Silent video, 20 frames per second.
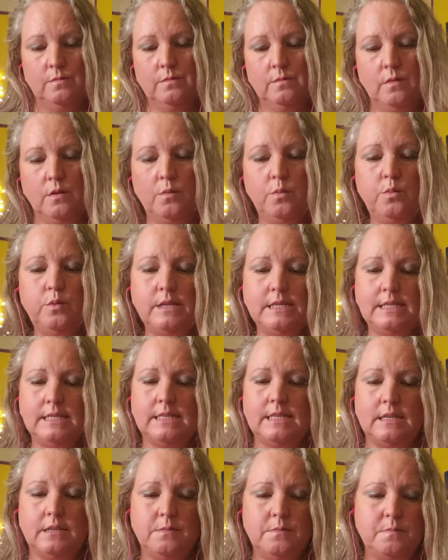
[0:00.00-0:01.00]

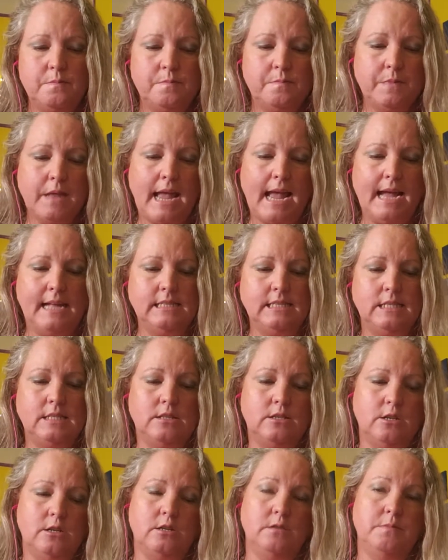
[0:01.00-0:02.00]
wisdom and
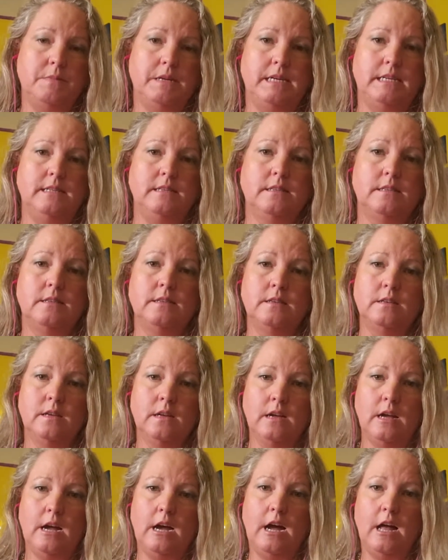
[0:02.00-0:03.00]
discernment
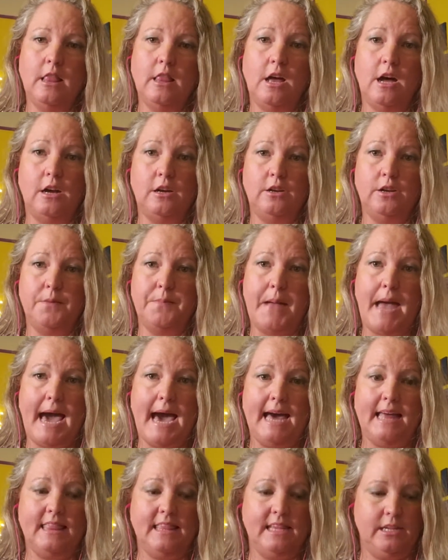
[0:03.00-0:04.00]
along your
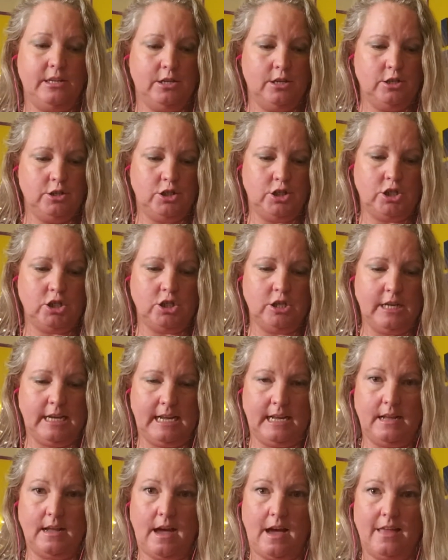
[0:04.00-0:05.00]
path and your
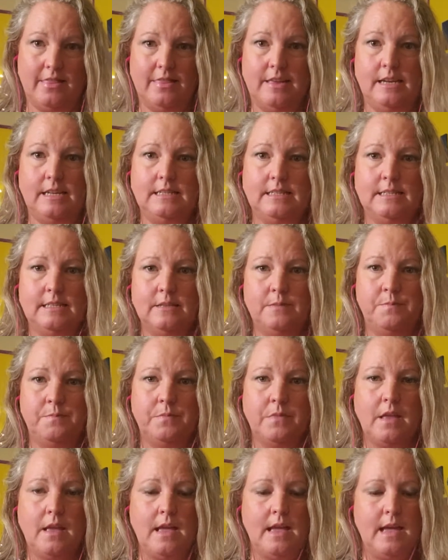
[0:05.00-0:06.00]
journey on this.
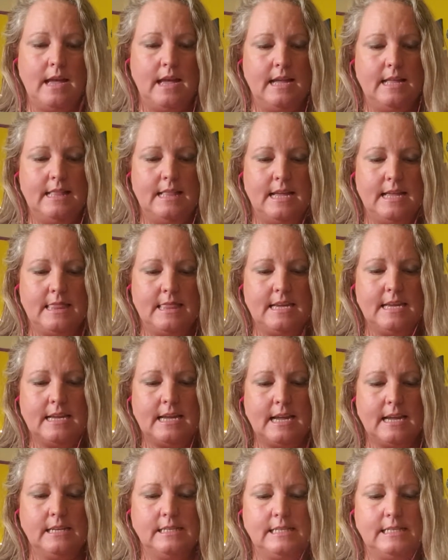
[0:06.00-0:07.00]
And I think I
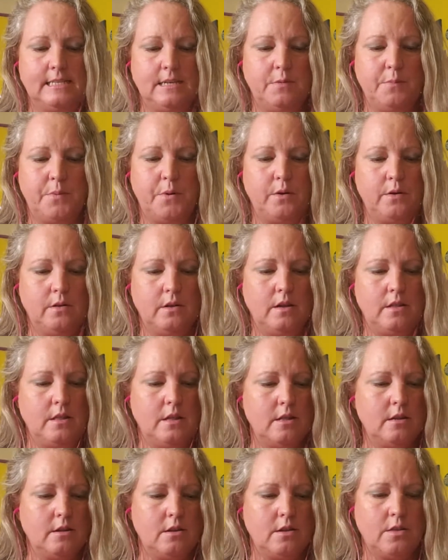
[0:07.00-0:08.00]
could still pull
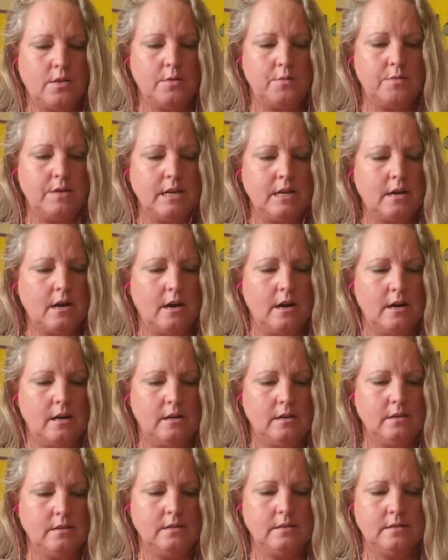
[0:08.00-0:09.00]
another 3
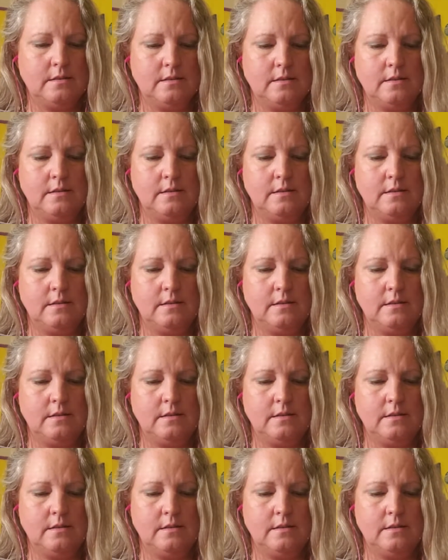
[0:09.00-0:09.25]
cards.